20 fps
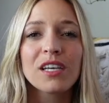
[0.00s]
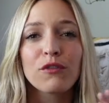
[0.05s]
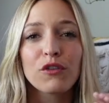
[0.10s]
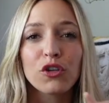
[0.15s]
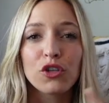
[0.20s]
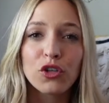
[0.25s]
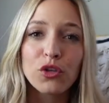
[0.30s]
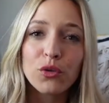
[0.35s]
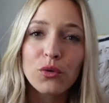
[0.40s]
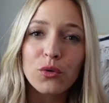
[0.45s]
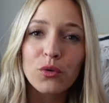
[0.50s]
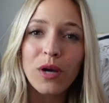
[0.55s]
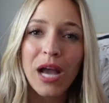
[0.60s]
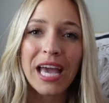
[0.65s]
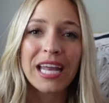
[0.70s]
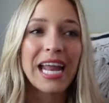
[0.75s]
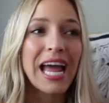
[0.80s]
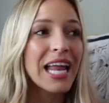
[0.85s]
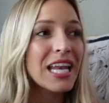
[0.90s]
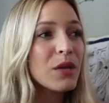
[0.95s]
for you
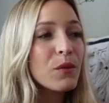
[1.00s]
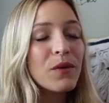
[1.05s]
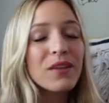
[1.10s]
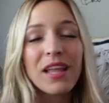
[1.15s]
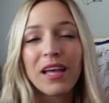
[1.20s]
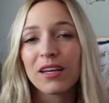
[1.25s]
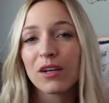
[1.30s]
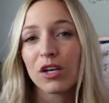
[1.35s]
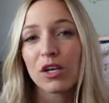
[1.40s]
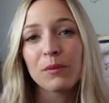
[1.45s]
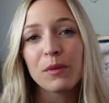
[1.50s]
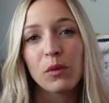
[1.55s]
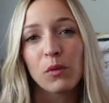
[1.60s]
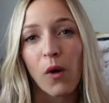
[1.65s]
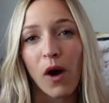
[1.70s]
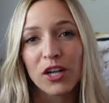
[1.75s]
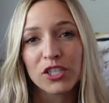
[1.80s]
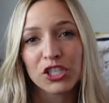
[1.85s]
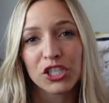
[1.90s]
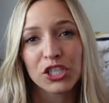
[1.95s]
and anyone that could be
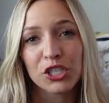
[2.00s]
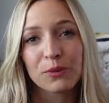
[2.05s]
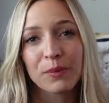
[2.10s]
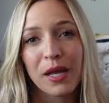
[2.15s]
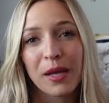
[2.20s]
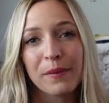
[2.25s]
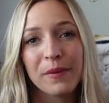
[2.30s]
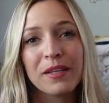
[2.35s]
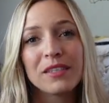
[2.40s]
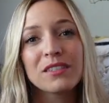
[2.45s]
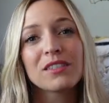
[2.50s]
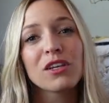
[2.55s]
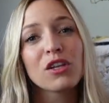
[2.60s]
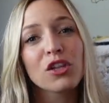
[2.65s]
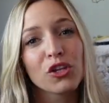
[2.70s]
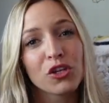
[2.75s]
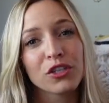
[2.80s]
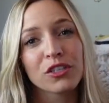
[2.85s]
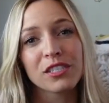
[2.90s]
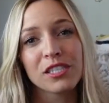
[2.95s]
watching your baby to
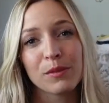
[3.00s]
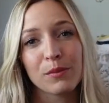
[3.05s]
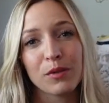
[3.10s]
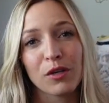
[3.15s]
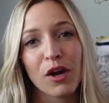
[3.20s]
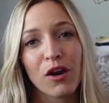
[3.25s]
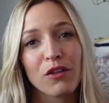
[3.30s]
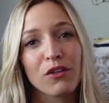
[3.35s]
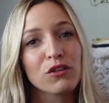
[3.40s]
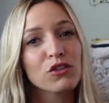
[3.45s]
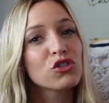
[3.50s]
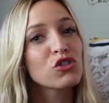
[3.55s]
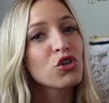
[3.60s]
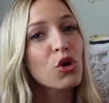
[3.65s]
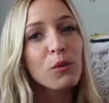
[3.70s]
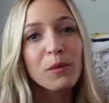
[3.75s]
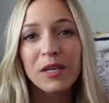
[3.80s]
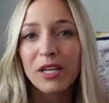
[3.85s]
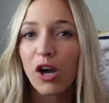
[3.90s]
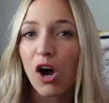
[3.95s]
learn CPR. There's so
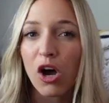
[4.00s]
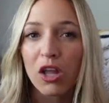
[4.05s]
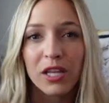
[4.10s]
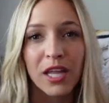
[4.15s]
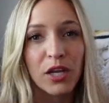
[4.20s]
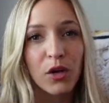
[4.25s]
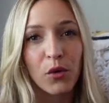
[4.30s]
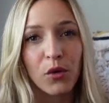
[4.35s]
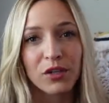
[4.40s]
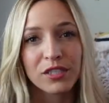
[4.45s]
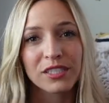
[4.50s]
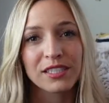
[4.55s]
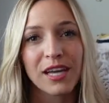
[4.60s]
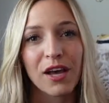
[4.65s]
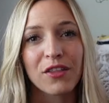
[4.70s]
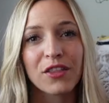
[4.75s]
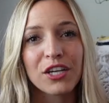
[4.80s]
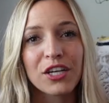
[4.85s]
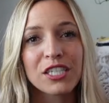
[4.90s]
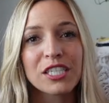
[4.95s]
many online courses
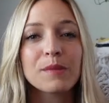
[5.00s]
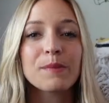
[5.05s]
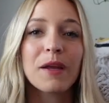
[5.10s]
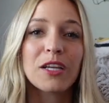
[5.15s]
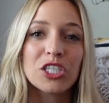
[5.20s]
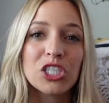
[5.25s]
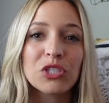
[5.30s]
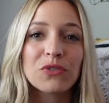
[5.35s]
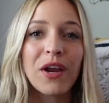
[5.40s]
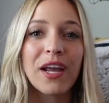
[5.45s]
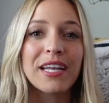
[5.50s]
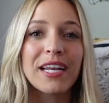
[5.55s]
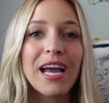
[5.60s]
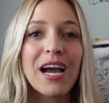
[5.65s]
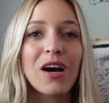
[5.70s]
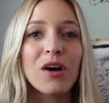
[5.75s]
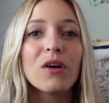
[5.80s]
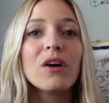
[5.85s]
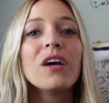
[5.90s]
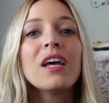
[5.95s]
out there, especially right
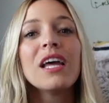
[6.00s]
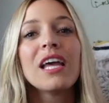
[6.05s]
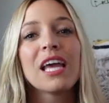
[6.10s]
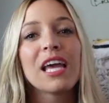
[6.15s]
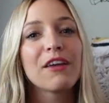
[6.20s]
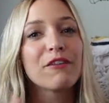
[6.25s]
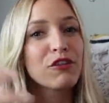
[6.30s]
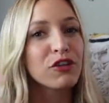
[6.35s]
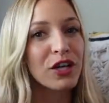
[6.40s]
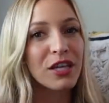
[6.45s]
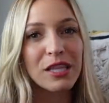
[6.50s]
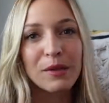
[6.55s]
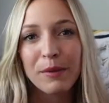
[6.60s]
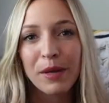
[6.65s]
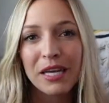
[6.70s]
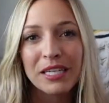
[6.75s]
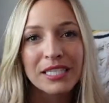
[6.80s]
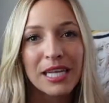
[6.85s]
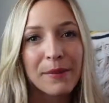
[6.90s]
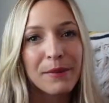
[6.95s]
now. If you're in the
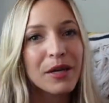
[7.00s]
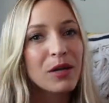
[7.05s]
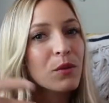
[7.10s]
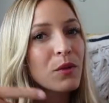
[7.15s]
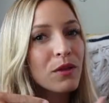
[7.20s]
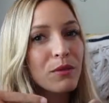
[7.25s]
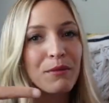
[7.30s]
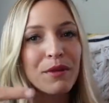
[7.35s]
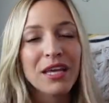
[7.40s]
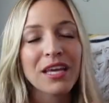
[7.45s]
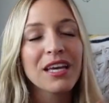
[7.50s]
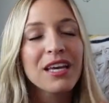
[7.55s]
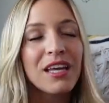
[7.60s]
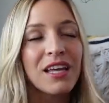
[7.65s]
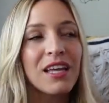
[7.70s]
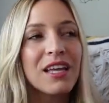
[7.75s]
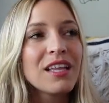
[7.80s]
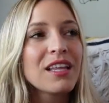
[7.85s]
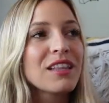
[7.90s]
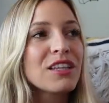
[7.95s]
pandemic with me,
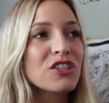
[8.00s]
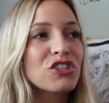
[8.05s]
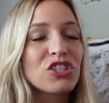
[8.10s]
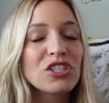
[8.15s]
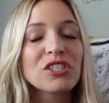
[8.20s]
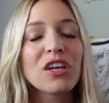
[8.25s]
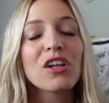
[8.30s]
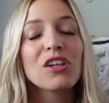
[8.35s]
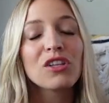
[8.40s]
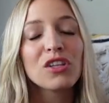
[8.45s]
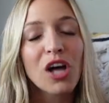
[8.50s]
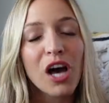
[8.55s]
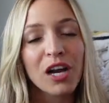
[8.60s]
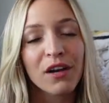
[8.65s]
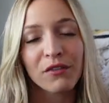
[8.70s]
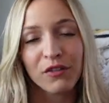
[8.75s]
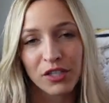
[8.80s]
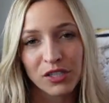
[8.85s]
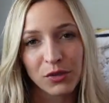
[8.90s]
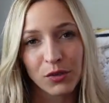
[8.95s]
there's just a lot
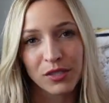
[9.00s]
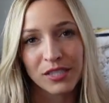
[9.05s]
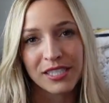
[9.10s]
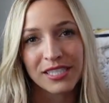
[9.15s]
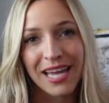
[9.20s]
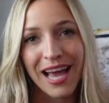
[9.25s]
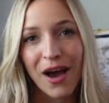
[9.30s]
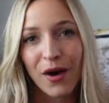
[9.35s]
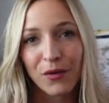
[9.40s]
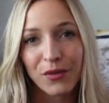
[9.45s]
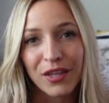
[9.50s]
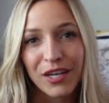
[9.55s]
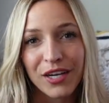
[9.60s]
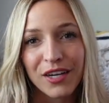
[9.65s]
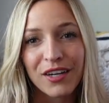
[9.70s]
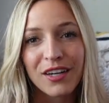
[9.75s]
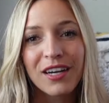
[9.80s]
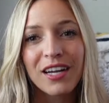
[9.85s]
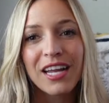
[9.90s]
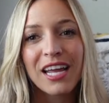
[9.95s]
of resources out
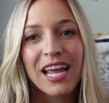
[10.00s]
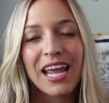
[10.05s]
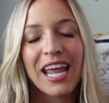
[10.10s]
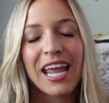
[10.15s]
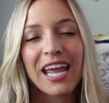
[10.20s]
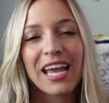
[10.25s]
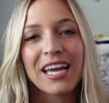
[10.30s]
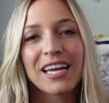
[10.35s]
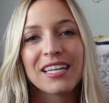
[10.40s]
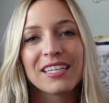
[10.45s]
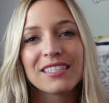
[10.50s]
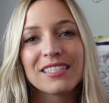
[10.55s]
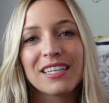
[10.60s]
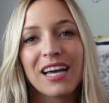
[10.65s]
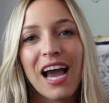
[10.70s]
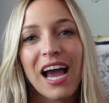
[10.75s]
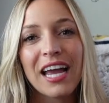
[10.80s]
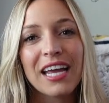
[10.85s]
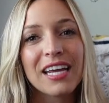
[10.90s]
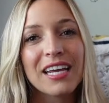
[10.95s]
there, and
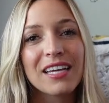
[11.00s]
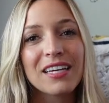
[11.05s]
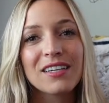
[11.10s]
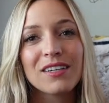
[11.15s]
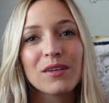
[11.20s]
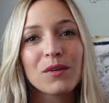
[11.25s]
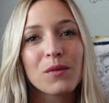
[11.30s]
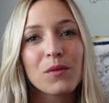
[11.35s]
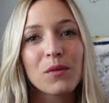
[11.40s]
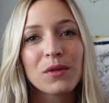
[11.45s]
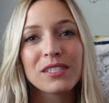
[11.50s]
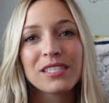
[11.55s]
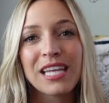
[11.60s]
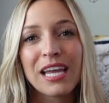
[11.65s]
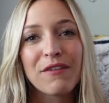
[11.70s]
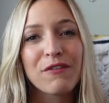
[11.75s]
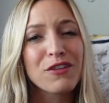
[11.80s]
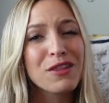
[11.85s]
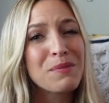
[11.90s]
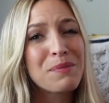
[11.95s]
I would
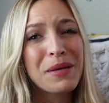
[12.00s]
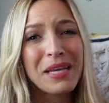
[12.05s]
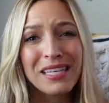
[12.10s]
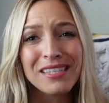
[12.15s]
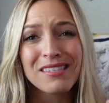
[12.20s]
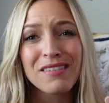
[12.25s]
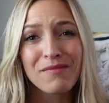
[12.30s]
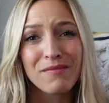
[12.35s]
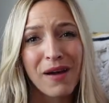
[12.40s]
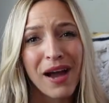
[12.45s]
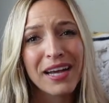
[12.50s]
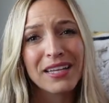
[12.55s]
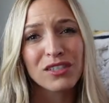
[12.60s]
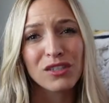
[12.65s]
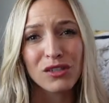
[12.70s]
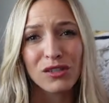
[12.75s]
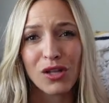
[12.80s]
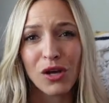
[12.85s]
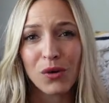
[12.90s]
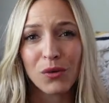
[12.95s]
say for the peace of mind
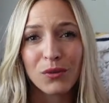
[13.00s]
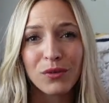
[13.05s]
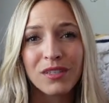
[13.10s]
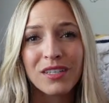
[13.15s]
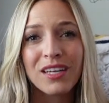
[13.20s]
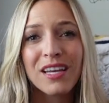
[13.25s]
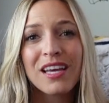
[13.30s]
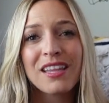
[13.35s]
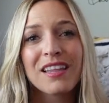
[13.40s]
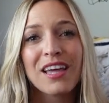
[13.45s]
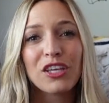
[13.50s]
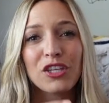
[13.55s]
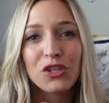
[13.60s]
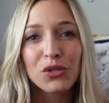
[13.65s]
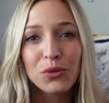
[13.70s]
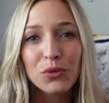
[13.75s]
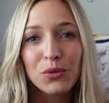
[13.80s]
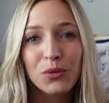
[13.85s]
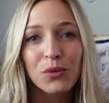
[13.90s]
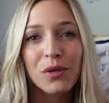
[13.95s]
alone that
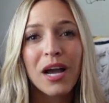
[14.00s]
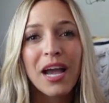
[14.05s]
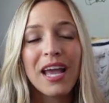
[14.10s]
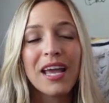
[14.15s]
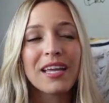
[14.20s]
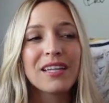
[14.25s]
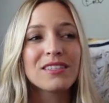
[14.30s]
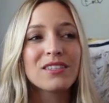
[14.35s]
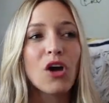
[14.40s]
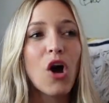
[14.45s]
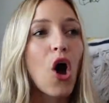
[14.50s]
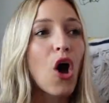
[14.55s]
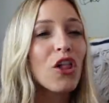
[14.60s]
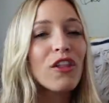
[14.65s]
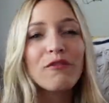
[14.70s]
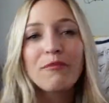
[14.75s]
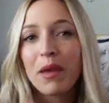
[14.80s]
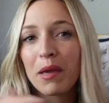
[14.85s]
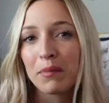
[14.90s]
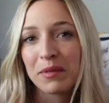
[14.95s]
you and all
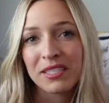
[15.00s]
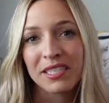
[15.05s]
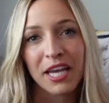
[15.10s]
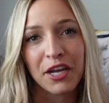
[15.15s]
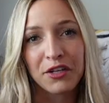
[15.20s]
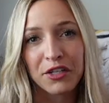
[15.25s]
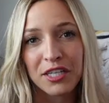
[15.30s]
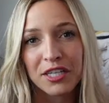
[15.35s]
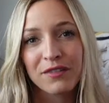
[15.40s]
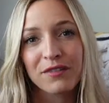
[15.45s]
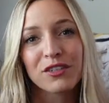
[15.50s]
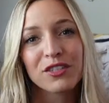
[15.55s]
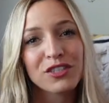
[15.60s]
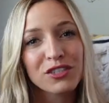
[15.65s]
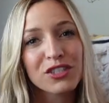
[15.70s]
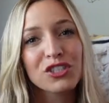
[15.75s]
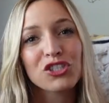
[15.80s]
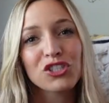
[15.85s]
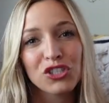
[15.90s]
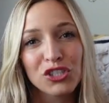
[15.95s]
of baby's
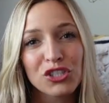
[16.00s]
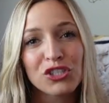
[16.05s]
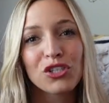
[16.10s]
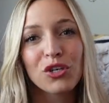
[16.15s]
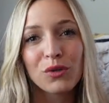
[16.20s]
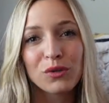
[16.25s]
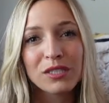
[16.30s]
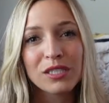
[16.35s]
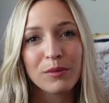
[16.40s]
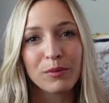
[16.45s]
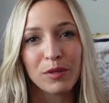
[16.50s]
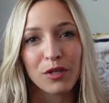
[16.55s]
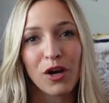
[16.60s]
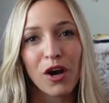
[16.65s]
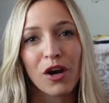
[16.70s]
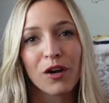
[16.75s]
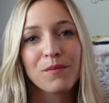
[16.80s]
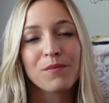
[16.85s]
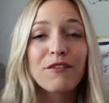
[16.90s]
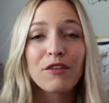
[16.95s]
caregivers should know
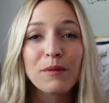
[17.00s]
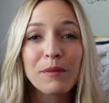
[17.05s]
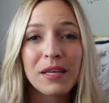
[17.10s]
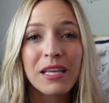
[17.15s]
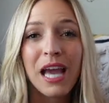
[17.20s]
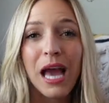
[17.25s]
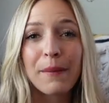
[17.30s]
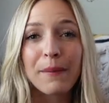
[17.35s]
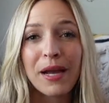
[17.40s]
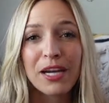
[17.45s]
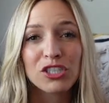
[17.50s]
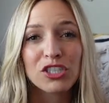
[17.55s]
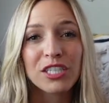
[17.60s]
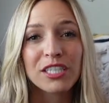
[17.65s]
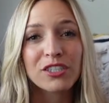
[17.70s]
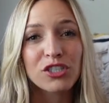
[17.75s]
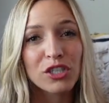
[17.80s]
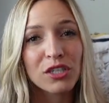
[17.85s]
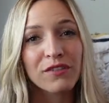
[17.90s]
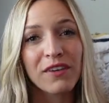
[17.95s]
CPR. For me, I'm actually
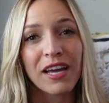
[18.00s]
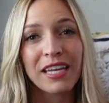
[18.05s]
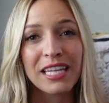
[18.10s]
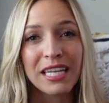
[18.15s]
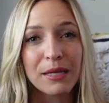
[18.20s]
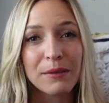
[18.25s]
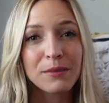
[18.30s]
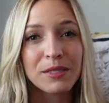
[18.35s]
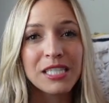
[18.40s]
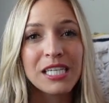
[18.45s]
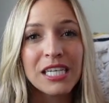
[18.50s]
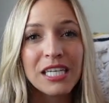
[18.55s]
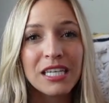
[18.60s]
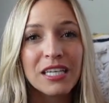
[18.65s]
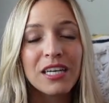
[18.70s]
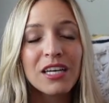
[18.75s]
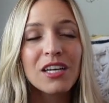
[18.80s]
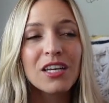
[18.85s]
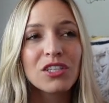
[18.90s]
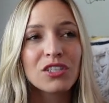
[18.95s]
a certified
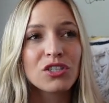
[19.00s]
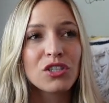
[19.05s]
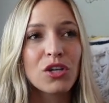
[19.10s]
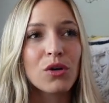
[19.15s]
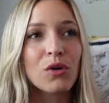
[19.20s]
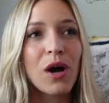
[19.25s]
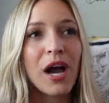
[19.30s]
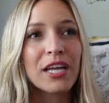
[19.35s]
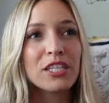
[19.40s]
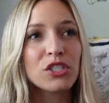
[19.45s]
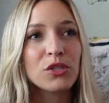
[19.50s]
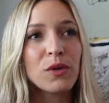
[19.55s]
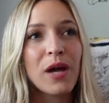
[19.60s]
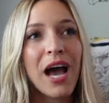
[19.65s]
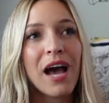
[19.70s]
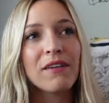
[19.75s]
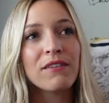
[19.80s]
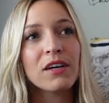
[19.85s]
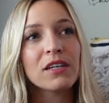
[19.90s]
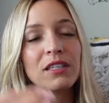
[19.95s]
EMT, so I do
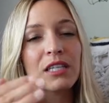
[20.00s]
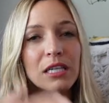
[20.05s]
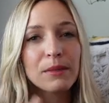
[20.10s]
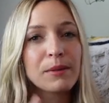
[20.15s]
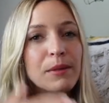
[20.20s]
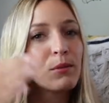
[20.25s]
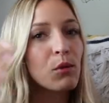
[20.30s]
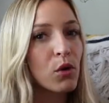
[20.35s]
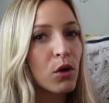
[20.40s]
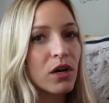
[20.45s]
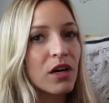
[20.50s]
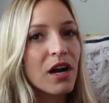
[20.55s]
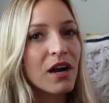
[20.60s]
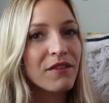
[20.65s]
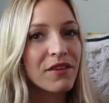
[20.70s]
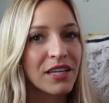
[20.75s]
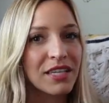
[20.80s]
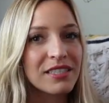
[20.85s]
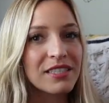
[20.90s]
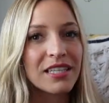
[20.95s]
have a little bit more of
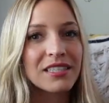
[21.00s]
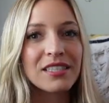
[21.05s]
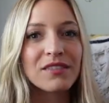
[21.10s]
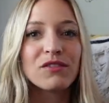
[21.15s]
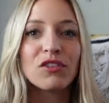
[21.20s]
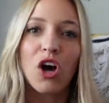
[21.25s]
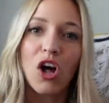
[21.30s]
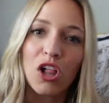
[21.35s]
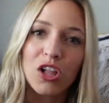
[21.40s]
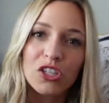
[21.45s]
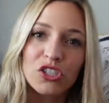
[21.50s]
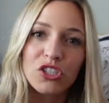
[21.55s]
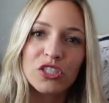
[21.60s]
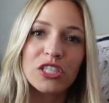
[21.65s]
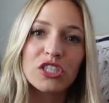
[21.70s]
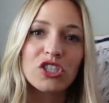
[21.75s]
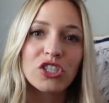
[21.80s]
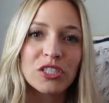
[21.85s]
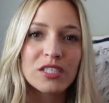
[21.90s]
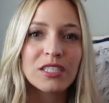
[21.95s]
an extensive knowledge
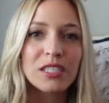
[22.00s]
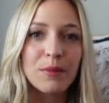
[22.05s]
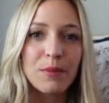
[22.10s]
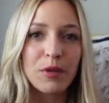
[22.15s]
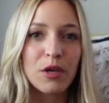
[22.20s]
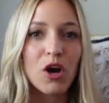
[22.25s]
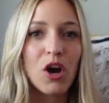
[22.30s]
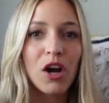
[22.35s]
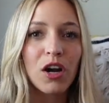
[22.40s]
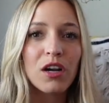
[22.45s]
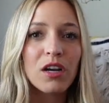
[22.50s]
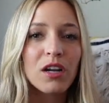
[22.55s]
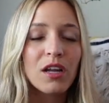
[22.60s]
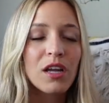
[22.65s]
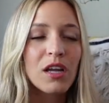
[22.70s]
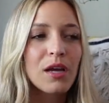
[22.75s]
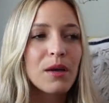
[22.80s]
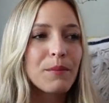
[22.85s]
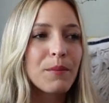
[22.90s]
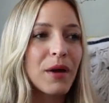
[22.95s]
than just CPR,
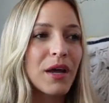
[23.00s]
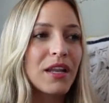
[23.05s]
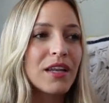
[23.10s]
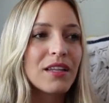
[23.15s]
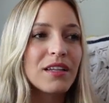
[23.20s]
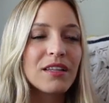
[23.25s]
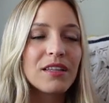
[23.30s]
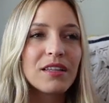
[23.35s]
but